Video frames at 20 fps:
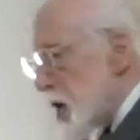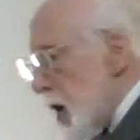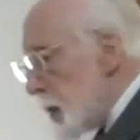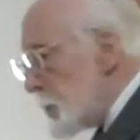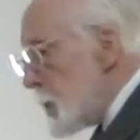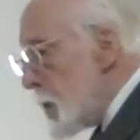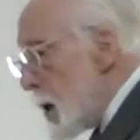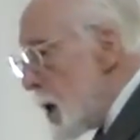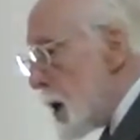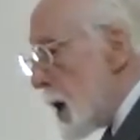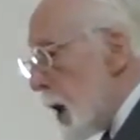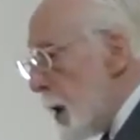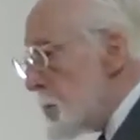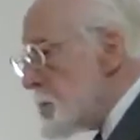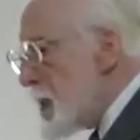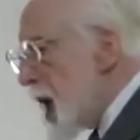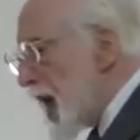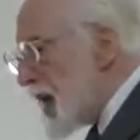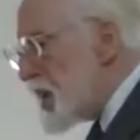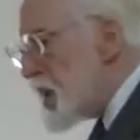him a
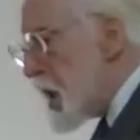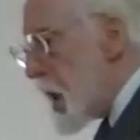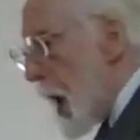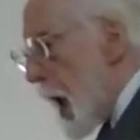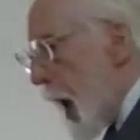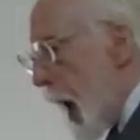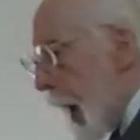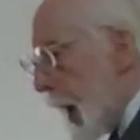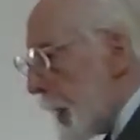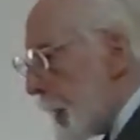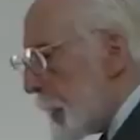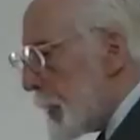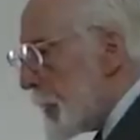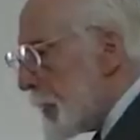maniac